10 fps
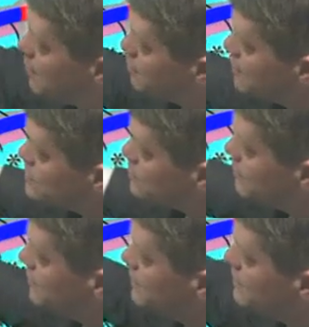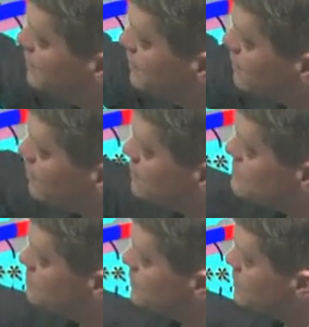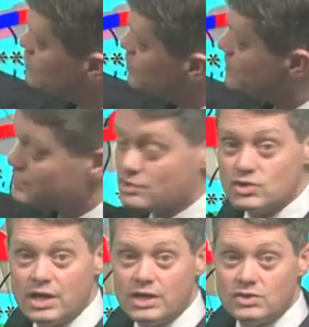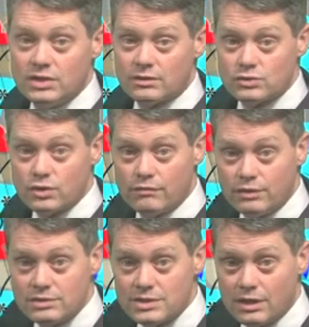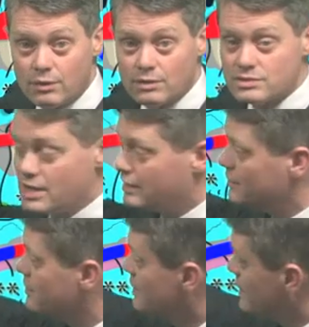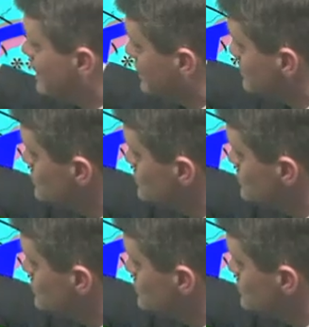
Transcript: pressure gradient here across the Bering Strait doesn't change either. So if you're on St. Lawrence Island and the